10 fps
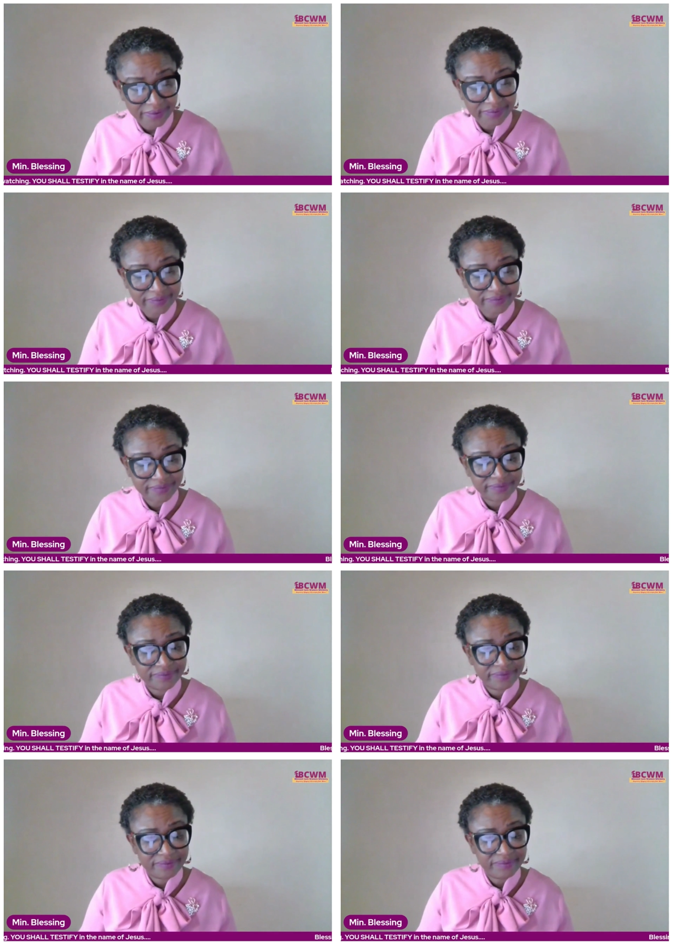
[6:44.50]

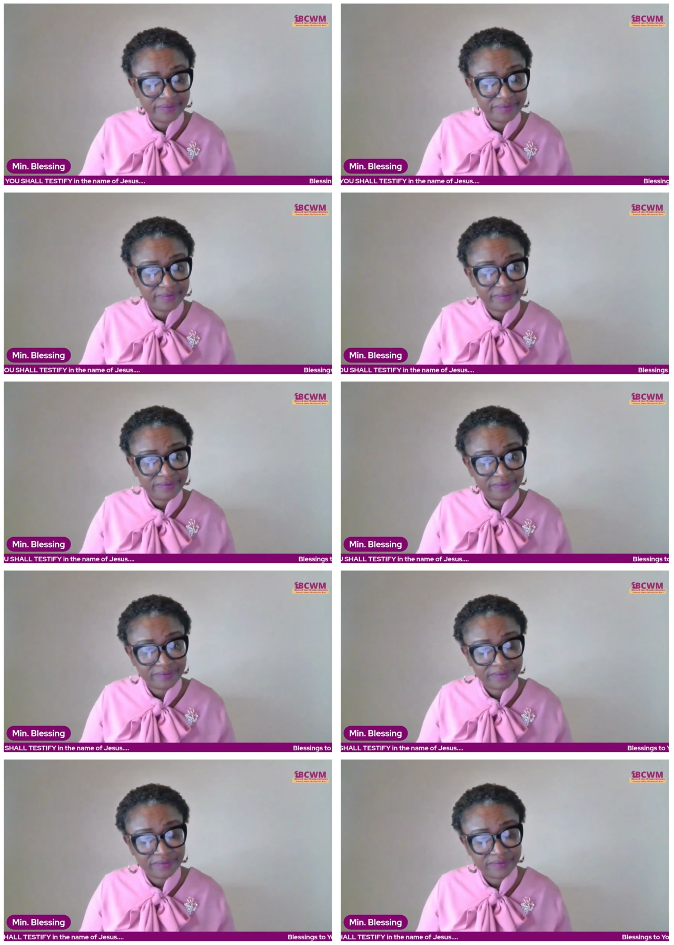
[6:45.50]

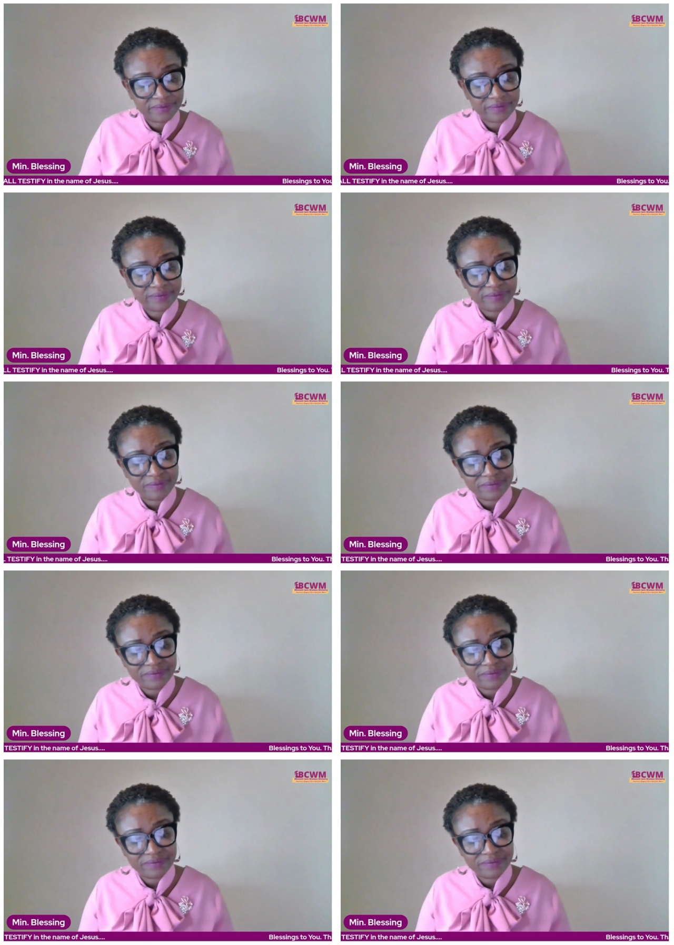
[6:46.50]
Nothing is said.